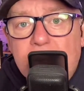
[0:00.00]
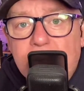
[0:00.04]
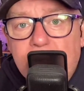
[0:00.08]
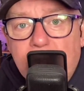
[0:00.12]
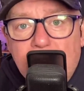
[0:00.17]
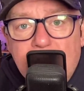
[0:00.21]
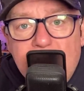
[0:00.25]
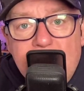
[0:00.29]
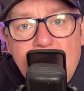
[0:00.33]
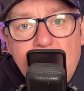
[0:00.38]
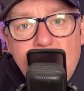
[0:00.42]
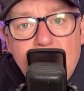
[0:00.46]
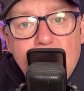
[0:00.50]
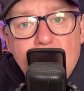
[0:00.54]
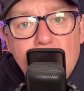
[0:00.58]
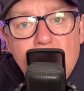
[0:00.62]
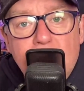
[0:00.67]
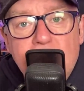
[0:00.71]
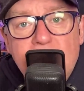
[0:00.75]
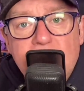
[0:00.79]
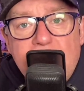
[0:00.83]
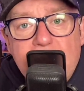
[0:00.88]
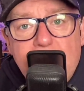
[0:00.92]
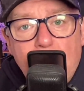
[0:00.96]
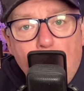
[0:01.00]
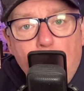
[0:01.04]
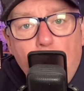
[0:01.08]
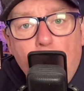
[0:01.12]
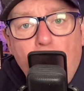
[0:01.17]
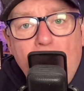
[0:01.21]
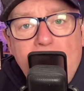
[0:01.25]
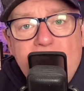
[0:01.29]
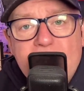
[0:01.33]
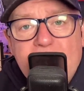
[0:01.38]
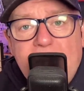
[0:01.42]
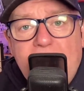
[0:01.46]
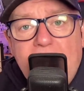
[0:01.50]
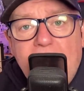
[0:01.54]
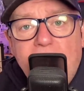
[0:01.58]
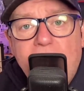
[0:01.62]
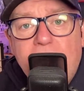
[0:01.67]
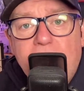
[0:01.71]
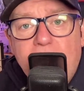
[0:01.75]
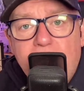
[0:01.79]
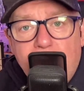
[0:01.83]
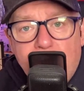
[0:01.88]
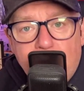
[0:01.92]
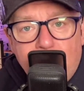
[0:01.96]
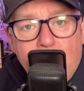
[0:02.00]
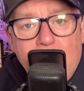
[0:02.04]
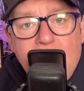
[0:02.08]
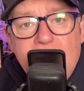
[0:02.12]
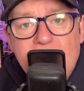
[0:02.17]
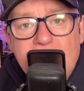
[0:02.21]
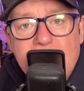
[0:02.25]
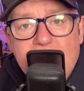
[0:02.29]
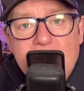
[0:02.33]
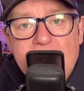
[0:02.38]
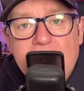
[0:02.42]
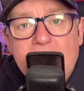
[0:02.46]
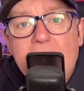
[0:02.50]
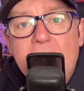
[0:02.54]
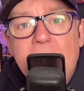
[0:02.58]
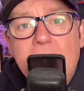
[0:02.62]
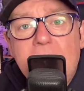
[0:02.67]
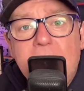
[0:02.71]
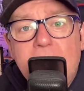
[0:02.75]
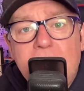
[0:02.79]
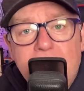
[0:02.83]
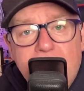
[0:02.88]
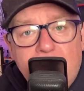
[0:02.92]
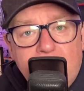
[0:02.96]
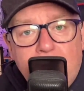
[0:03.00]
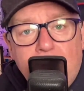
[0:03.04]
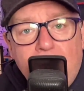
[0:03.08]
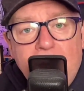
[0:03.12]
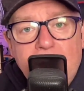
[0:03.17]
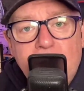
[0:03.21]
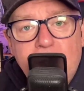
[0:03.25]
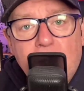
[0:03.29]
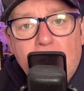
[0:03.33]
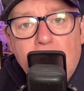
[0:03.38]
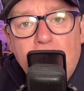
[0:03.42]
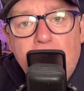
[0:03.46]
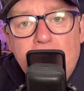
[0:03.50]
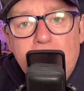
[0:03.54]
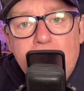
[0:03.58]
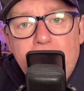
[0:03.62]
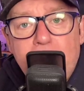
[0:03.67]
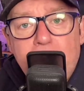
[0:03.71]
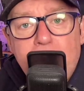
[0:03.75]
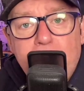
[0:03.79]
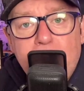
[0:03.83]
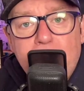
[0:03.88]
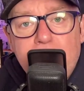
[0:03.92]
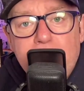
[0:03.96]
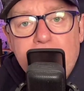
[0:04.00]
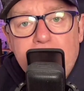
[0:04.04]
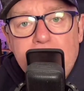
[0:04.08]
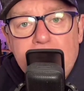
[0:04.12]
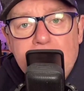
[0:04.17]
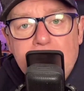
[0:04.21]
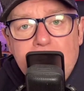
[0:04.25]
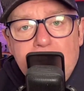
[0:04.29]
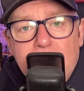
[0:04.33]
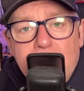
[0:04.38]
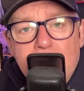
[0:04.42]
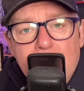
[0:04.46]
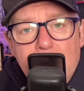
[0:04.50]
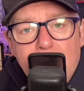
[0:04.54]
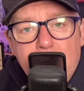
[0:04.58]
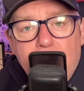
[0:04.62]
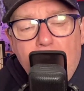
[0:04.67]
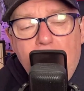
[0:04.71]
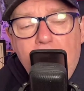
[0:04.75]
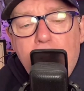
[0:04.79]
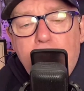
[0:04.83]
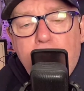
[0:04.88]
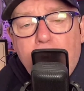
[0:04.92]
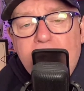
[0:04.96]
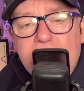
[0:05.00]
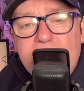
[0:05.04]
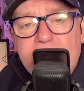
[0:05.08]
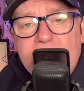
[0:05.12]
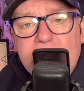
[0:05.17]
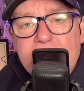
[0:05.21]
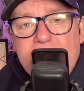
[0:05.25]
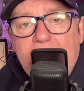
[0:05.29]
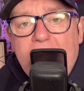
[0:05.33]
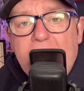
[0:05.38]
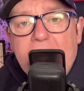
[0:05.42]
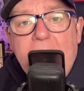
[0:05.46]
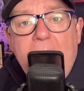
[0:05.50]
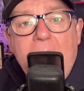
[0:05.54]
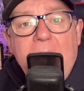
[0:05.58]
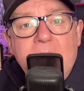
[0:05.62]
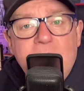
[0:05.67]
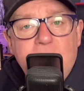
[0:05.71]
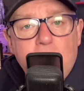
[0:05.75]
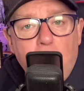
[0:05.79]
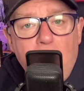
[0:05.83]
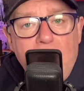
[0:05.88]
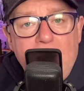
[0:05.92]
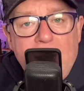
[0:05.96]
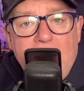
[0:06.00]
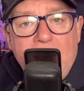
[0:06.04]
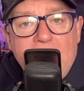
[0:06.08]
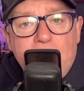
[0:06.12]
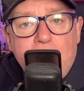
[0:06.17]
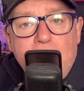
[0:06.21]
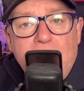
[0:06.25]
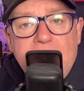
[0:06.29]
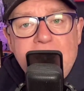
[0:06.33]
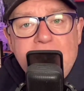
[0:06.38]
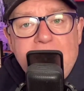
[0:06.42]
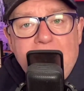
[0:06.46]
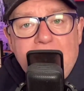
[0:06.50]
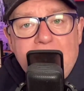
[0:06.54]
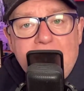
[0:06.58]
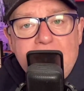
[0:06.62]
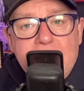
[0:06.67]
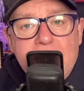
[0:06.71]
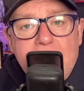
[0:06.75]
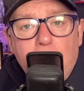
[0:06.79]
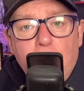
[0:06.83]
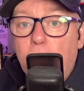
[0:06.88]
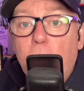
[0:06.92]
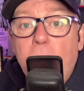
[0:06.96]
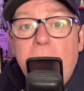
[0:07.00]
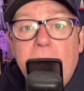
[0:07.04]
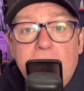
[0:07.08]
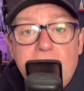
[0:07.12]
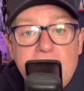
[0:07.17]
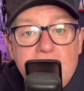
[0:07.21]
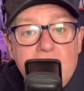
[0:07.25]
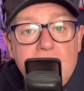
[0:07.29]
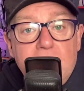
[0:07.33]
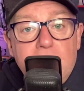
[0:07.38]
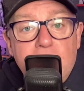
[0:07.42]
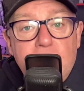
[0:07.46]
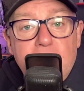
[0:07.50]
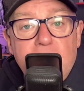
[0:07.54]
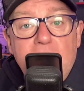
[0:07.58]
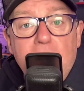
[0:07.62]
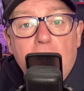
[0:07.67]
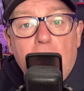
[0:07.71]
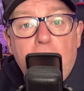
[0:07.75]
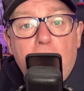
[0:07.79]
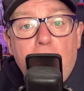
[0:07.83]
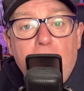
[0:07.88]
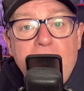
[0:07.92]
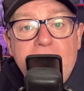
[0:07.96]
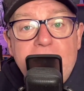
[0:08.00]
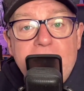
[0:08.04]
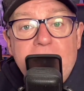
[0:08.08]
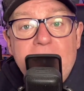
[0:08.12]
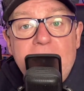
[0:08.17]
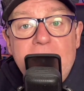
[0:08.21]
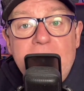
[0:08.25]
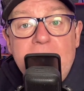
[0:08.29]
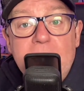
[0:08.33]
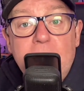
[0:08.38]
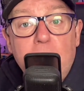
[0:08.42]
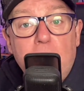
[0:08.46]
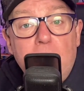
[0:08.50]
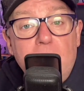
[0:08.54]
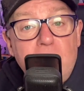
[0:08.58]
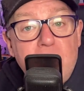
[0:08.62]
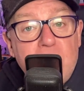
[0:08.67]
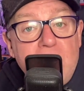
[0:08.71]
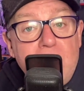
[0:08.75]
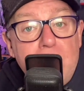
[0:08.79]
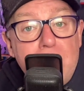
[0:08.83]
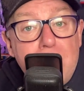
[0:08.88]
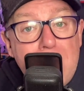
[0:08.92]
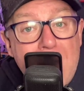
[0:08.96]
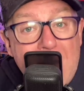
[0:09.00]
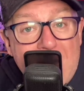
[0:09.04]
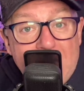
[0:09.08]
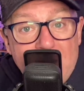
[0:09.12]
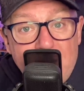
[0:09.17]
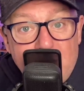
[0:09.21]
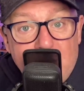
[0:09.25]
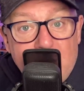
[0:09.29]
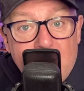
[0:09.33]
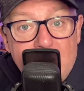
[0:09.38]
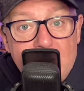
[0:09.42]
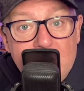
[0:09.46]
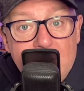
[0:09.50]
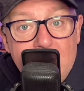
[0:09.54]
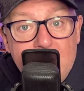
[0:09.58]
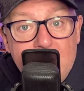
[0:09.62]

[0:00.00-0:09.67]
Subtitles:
that ensures they always have the right setting for the right job. By embracing that as well as mentality, we could turn a machine operator into a machine manager,